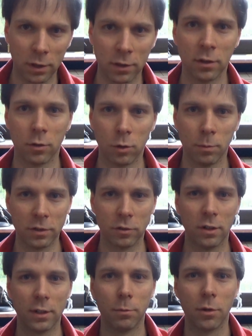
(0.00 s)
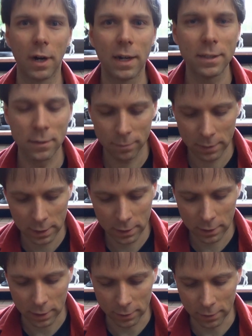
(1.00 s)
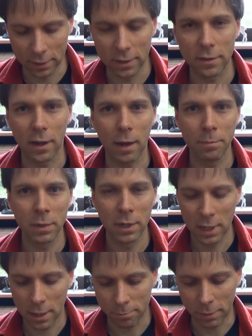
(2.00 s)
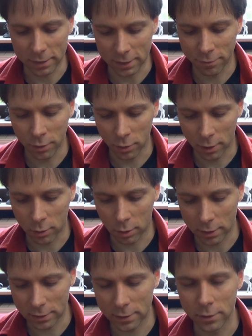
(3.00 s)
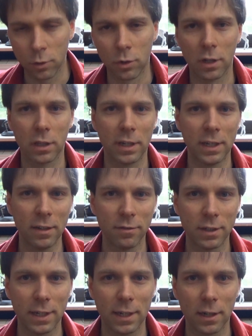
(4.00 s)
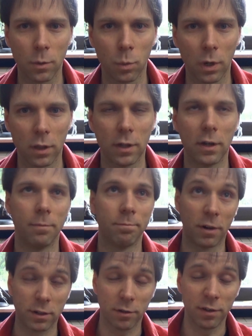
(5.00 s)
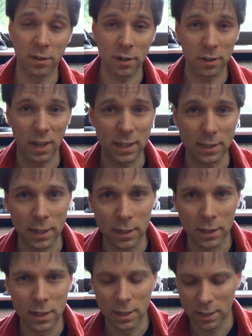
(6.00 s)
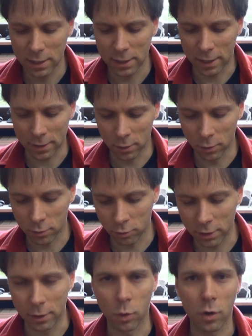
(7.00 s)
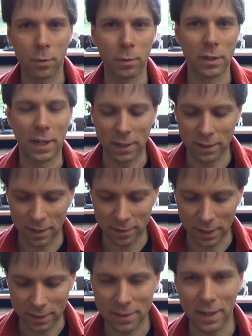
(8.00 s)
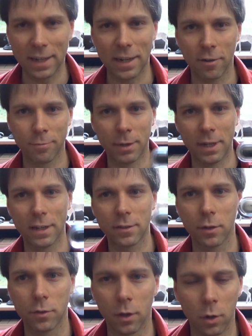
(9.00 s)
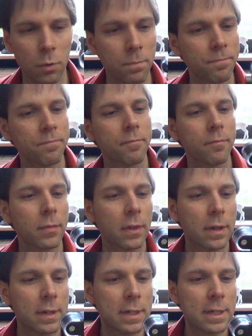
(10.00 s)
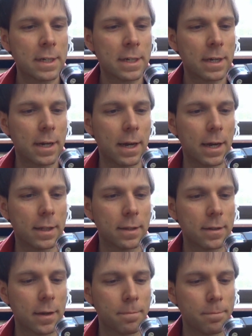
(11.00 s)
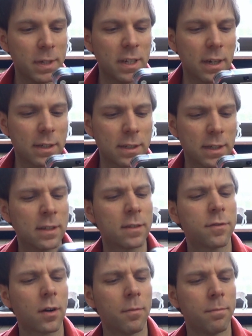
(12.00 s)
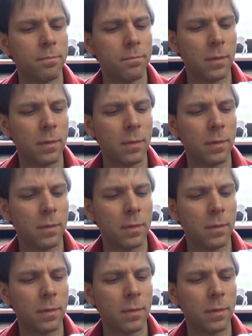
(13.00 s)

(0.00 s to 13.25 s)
the room is really bright and lit up. But if you record during the evening with artificial lighting, it looks really horrible, like it has like 10 FPS or so. And yes, it's from